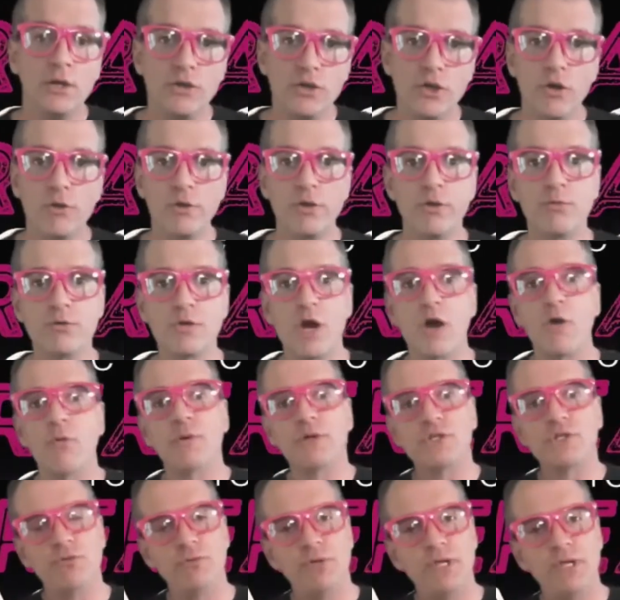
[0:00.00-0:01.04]
No, you don't.
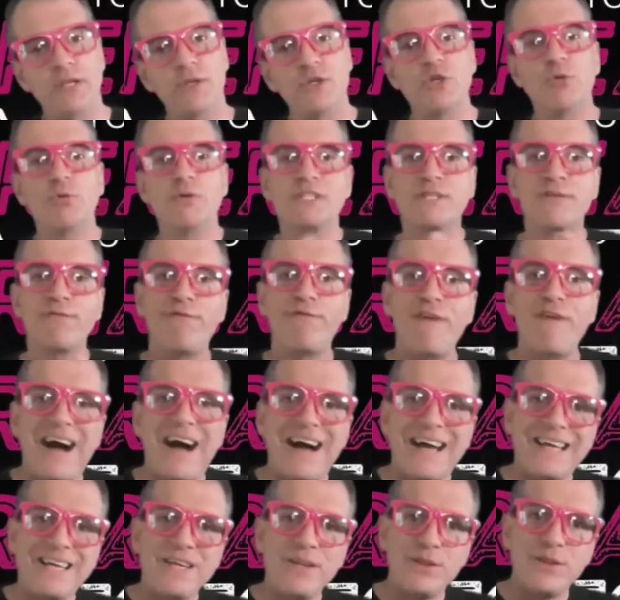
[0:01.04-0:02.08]
What you need to do is
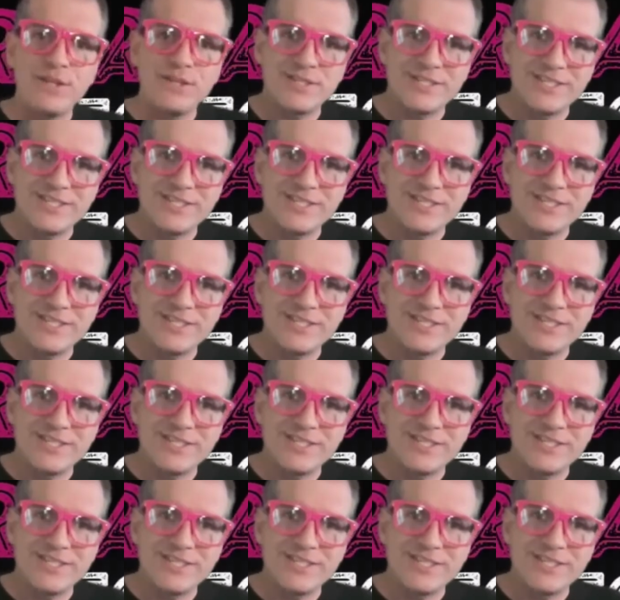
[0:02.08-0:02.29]
find the